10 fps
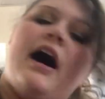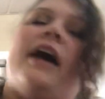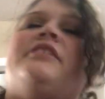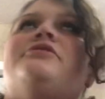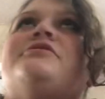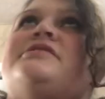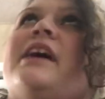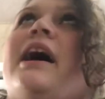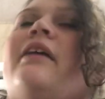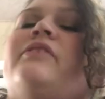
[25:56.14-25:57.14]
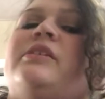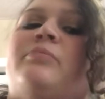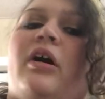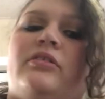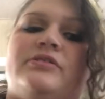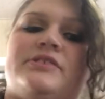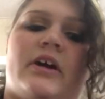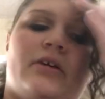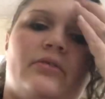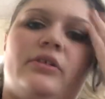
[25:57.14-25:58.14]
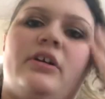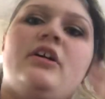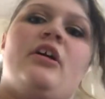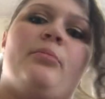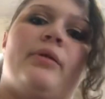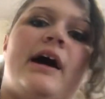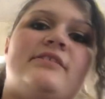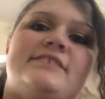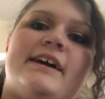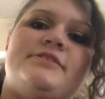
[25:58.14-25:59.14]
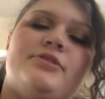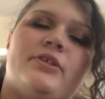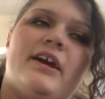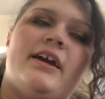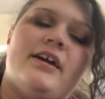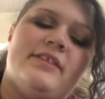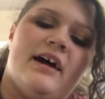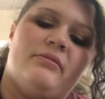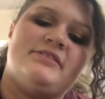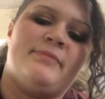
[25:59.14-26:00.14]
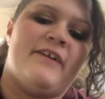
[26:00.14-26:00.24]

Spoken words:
I used to have the Model's Own brow tattoo kit, and that was